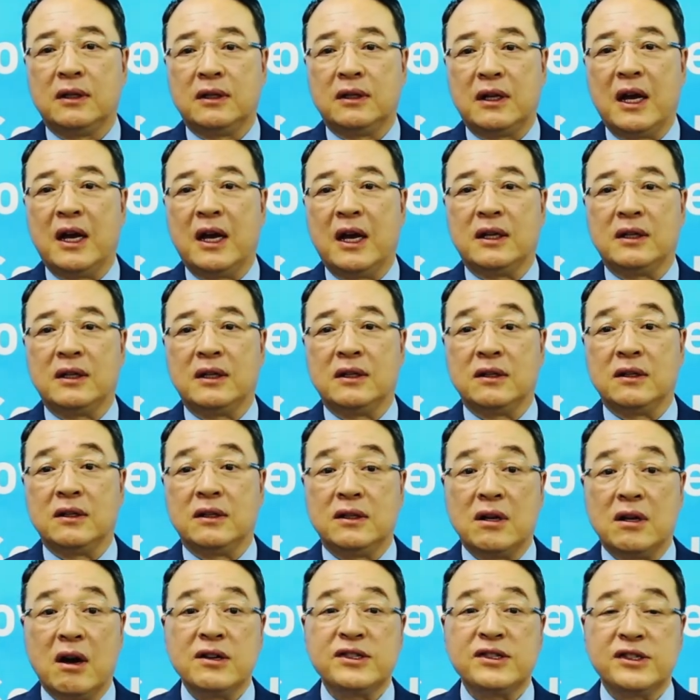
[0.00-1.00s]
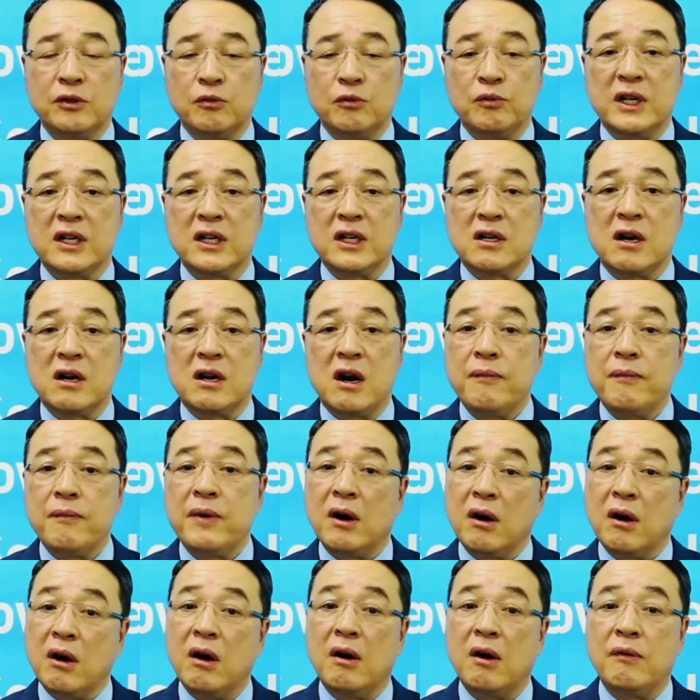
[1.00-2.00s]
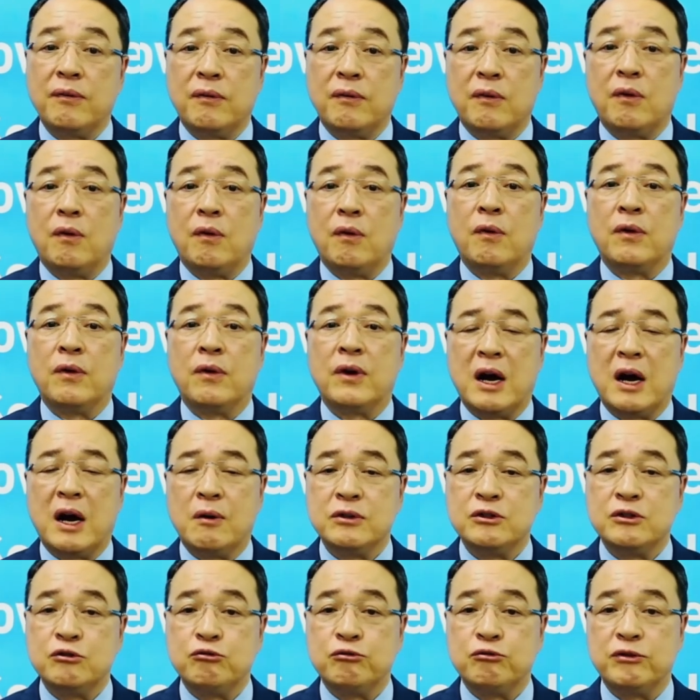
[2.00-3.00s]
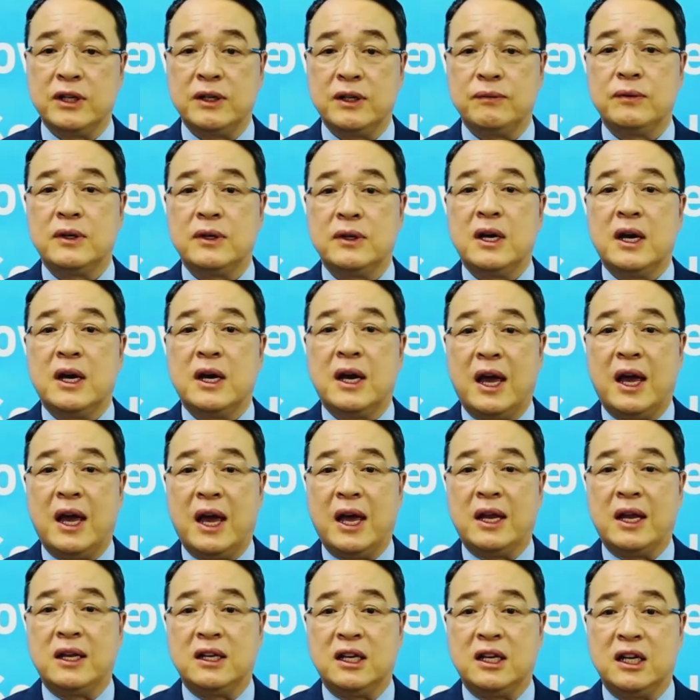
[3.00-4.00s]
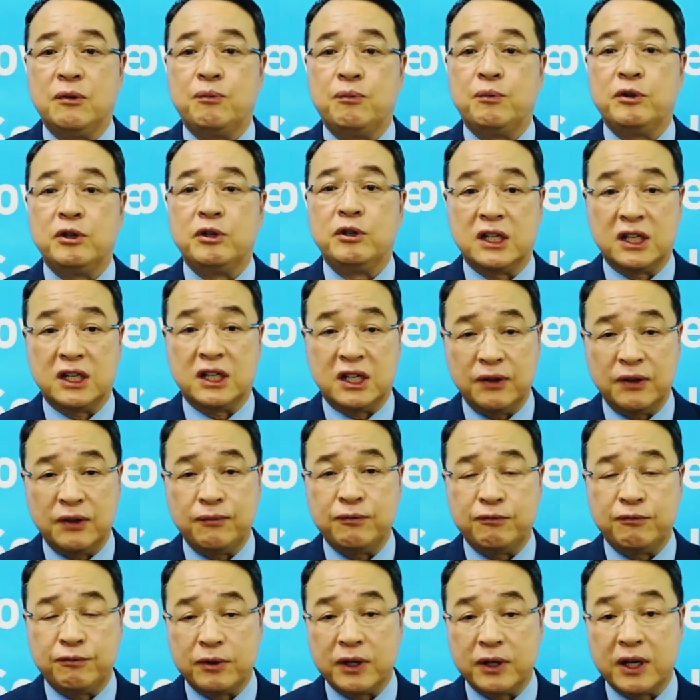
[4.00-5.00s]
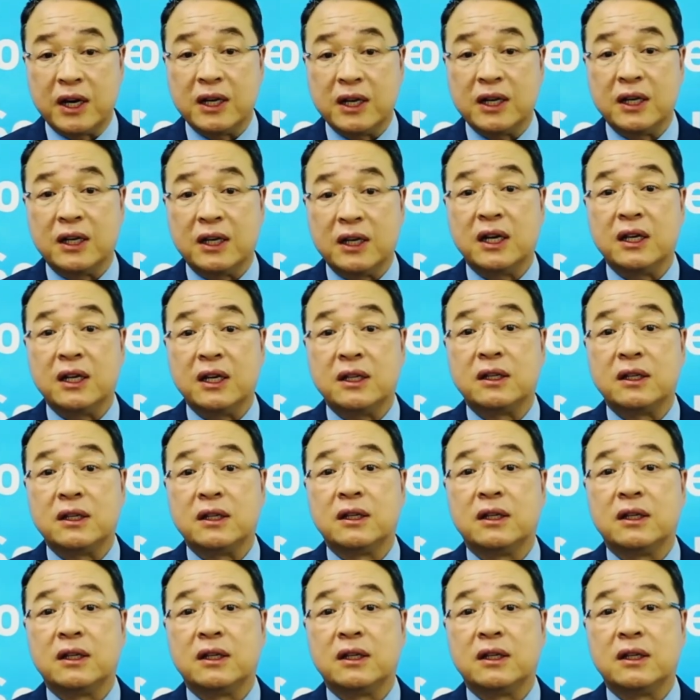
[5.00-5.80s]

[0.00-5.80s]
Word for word: Then the dust will cover up on our dream, and if we keep forgetting it,